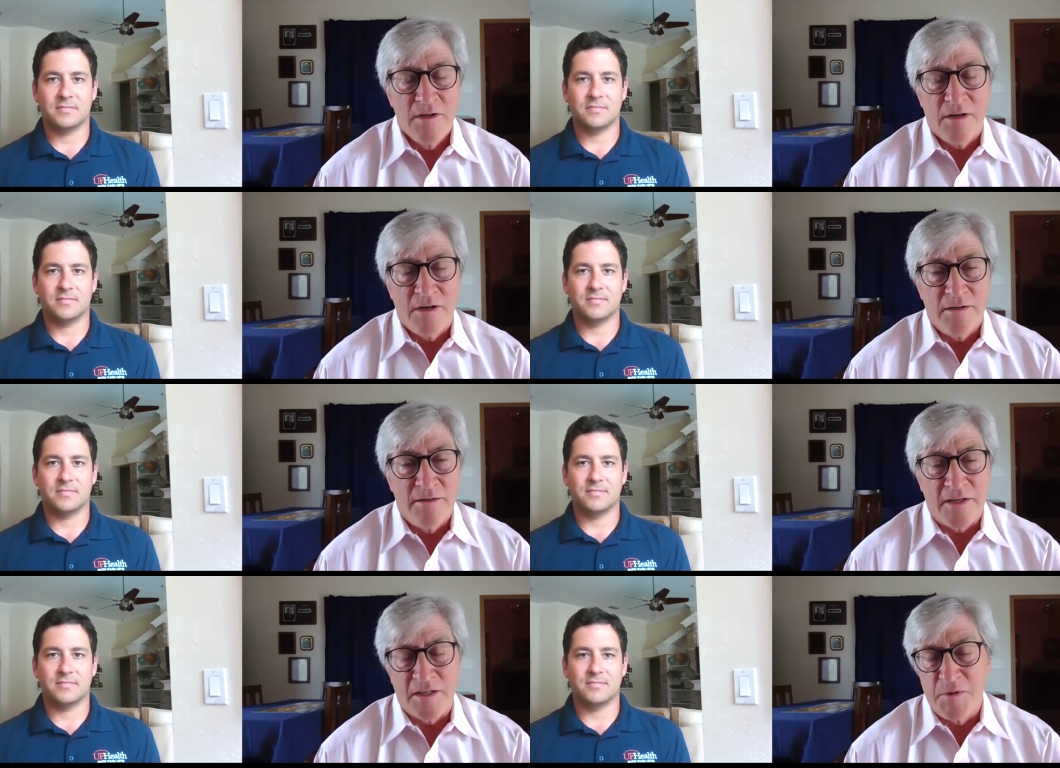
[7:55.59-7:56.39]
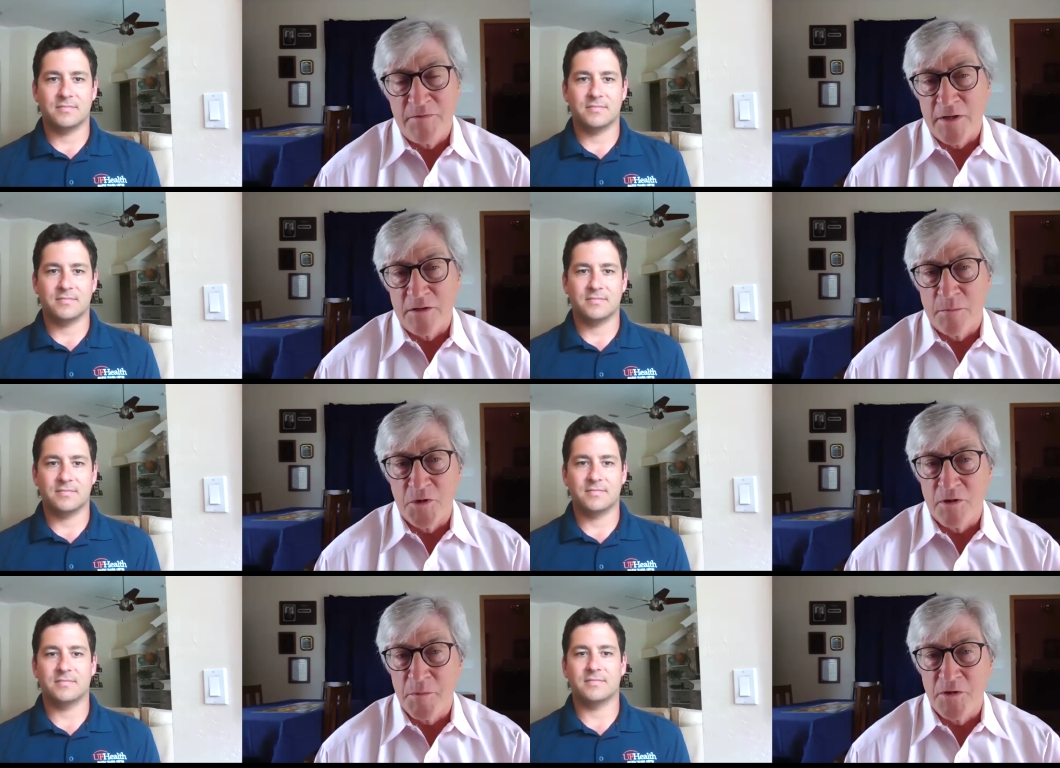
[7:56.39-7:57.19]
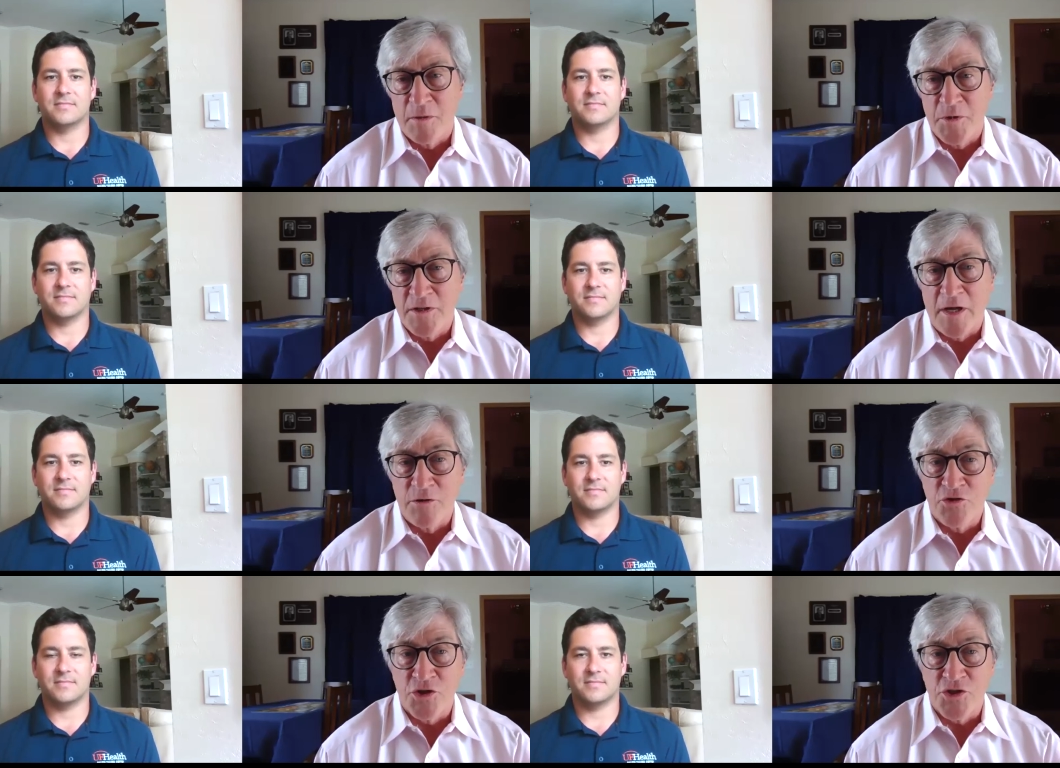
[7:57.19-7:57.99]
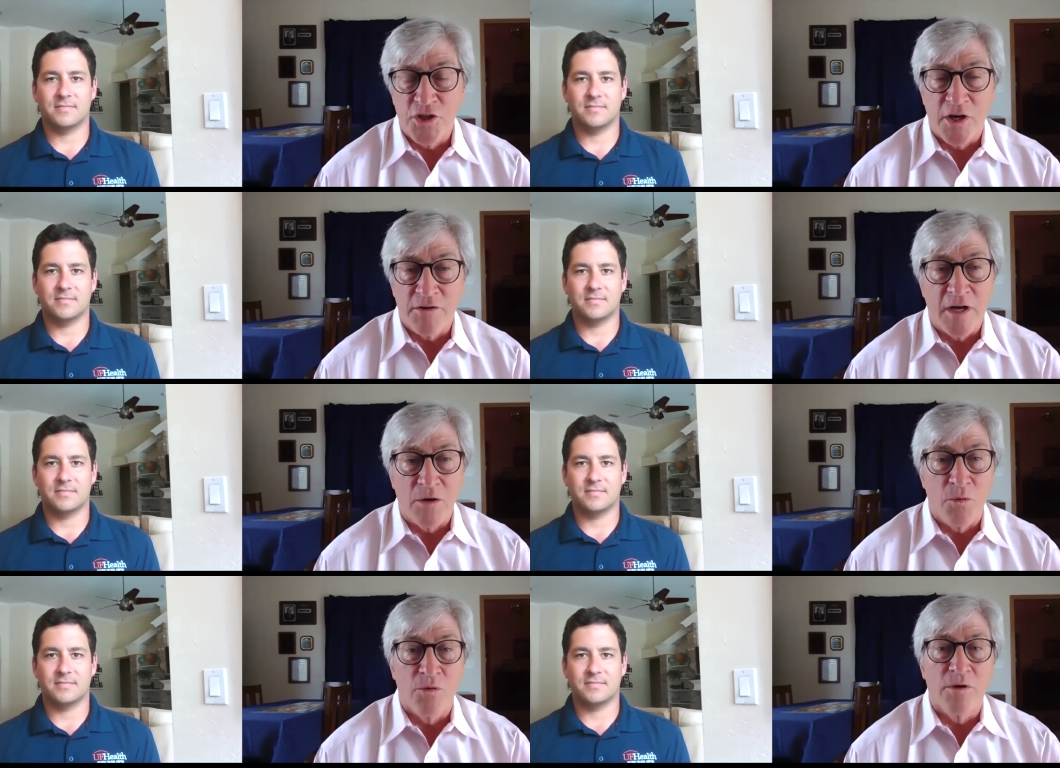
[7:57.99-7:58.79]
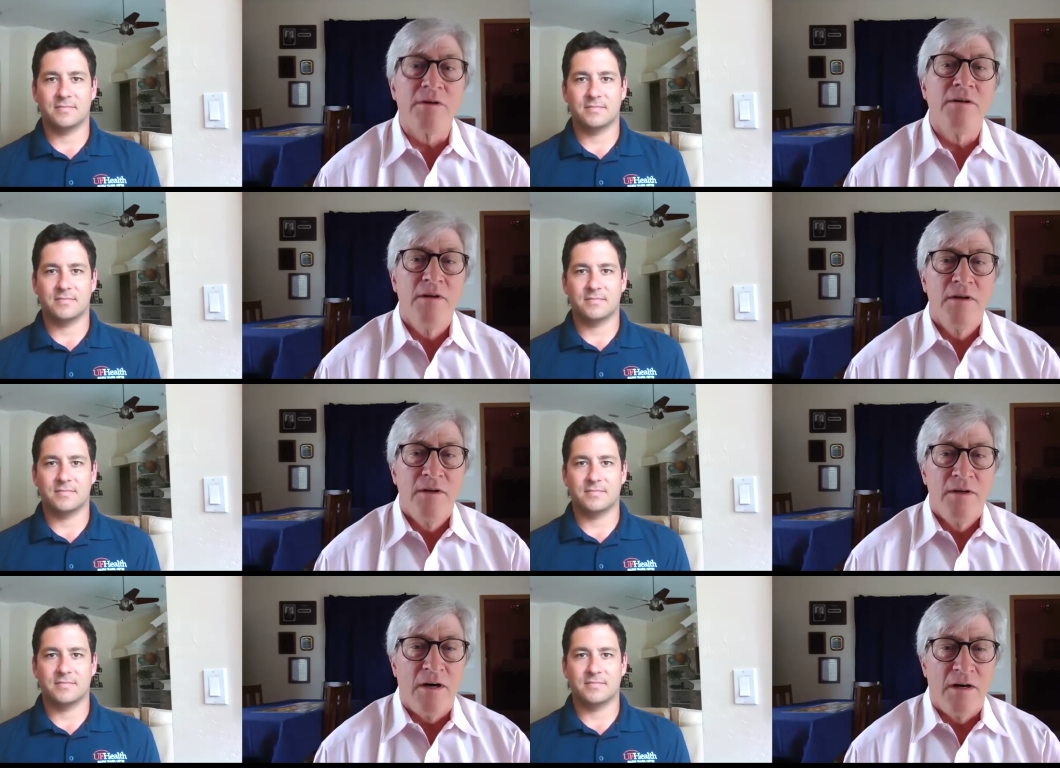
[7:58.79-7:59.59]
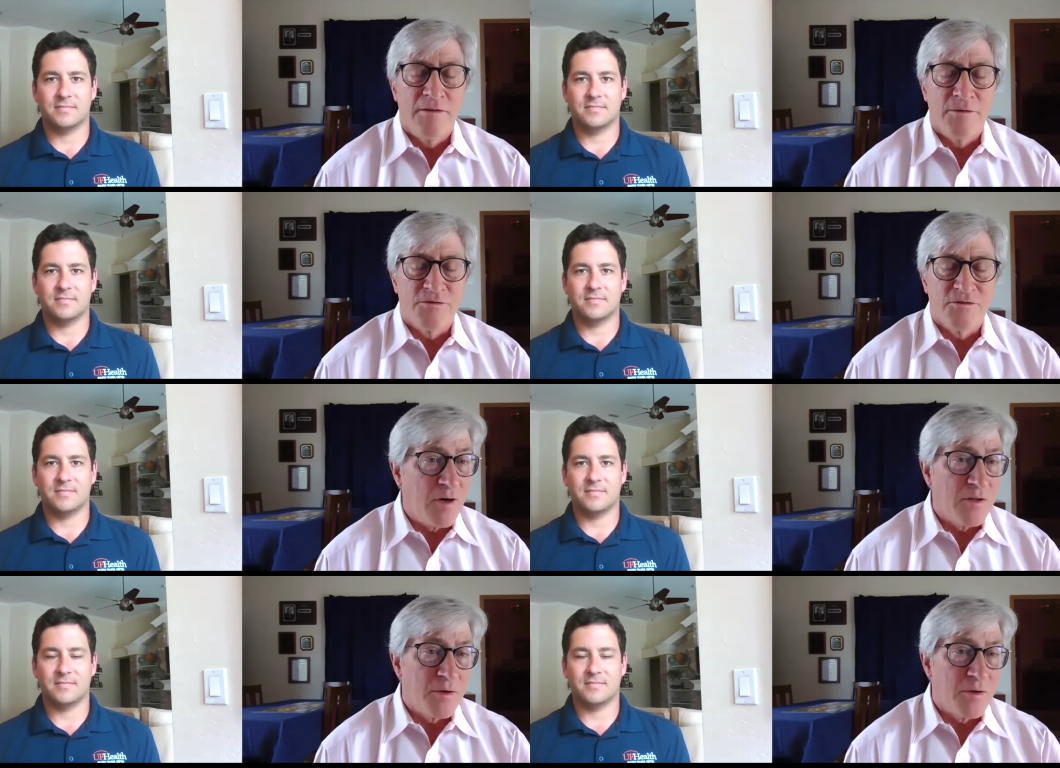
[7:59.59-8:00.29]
Speaker 1: and that can be found at www.nutritioncare.org. There's other